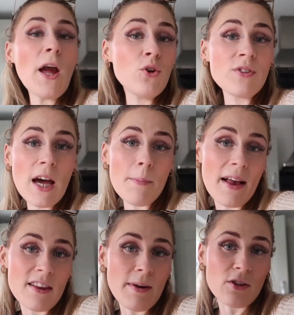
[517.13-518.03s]
using it up,
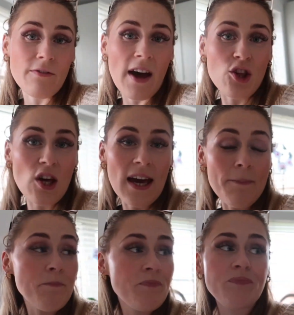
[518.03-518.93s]
getting some extra veg
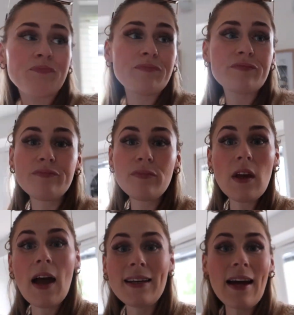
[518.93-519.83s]
in.
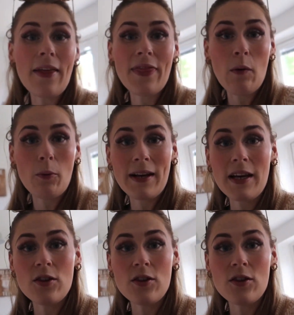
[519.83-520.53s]
And yeah, that will be